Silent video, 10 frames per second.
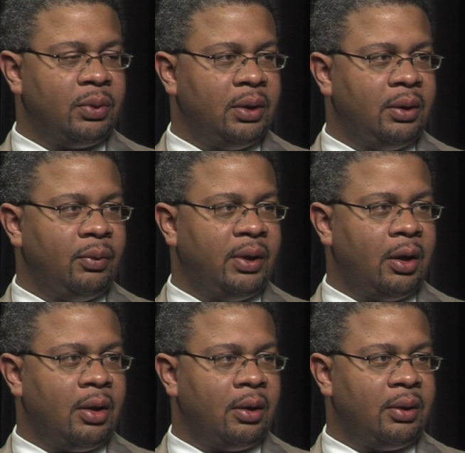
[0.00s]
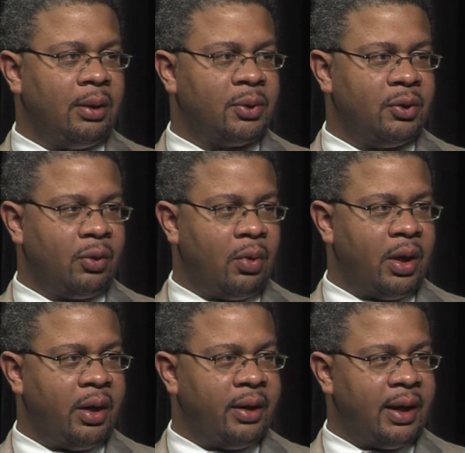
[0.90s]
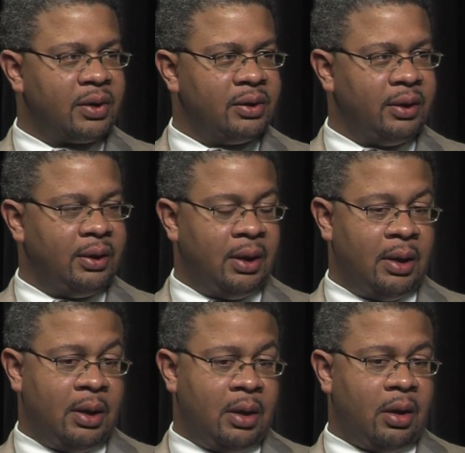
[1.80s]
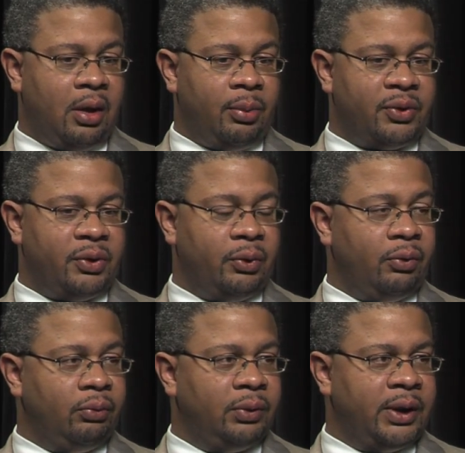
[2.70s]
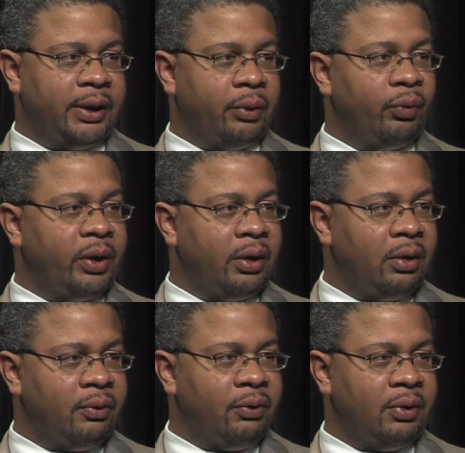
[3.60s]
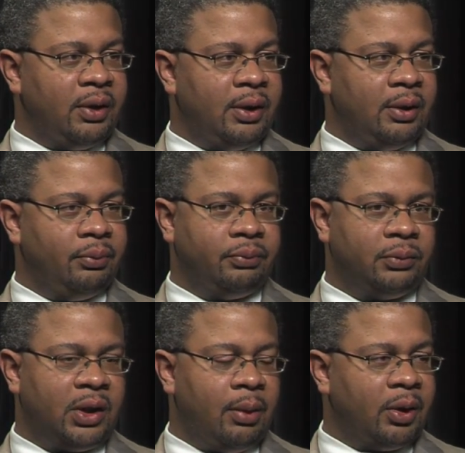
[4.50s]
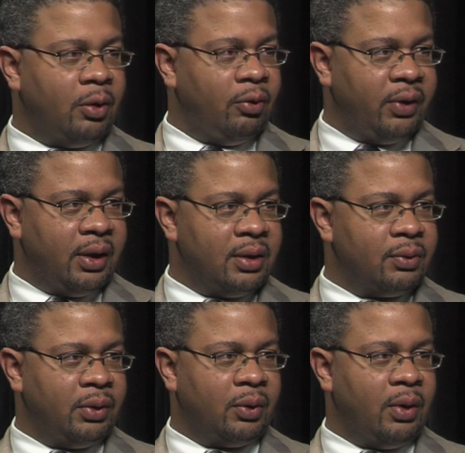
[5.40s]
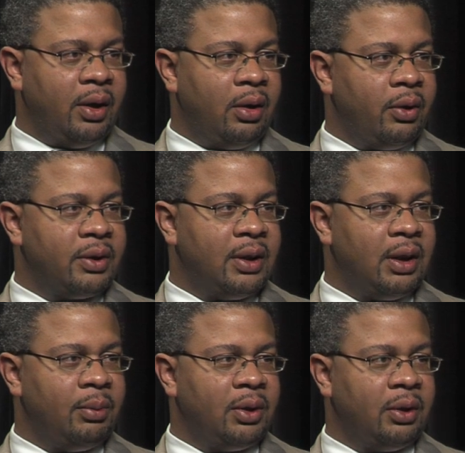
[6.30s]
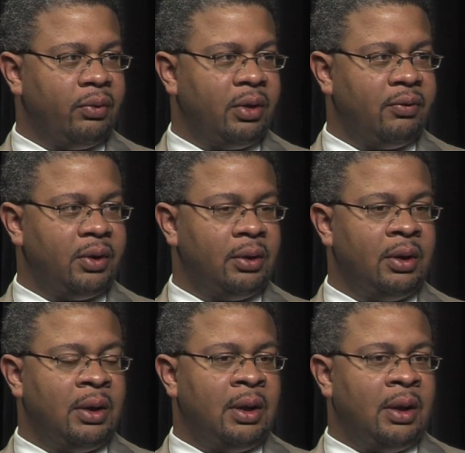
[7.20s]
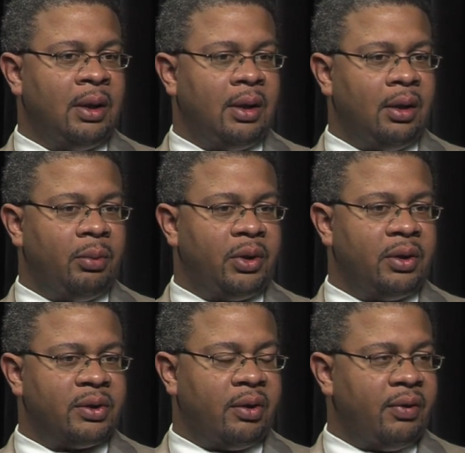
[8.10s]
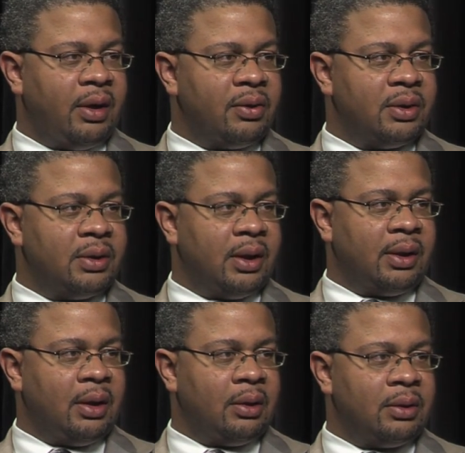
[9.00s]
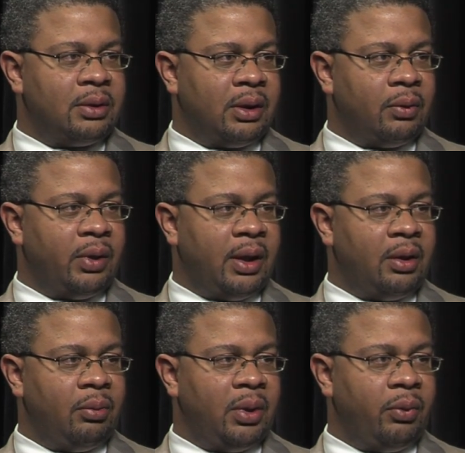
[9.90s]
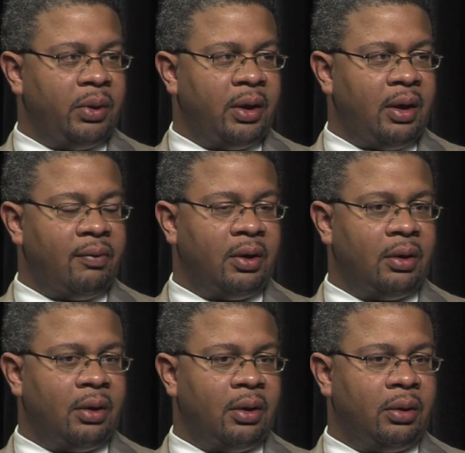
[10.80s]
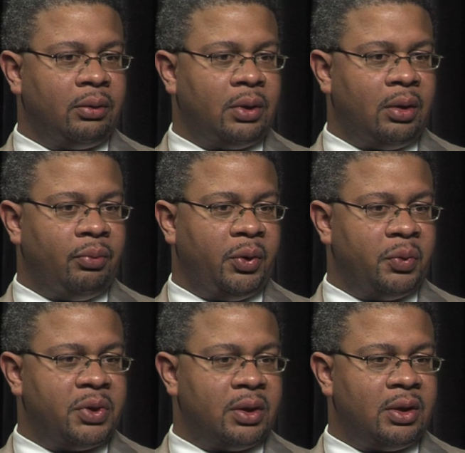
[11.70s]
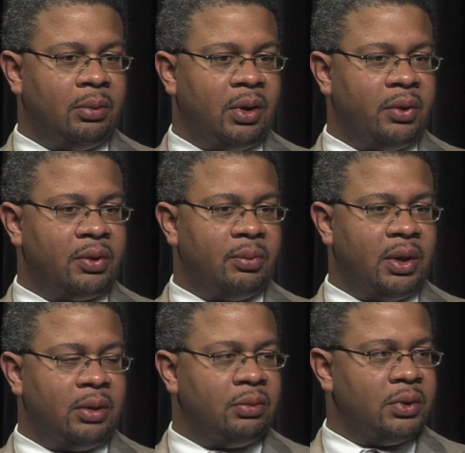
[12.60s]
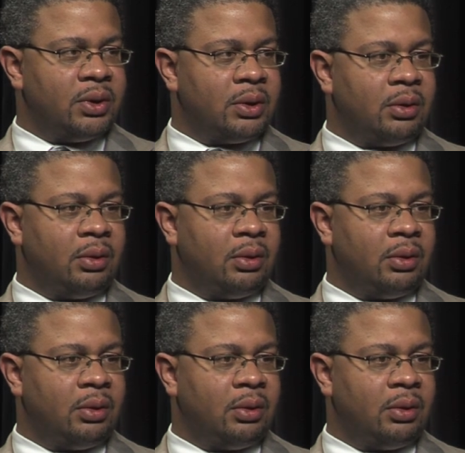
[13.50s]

we are able to acquire and actually are able to get rid of. Common cold virus we acquire all the time and get rid of it. But there's other viruses that kind of stick around and may wreak havoc on our immune system. Others may just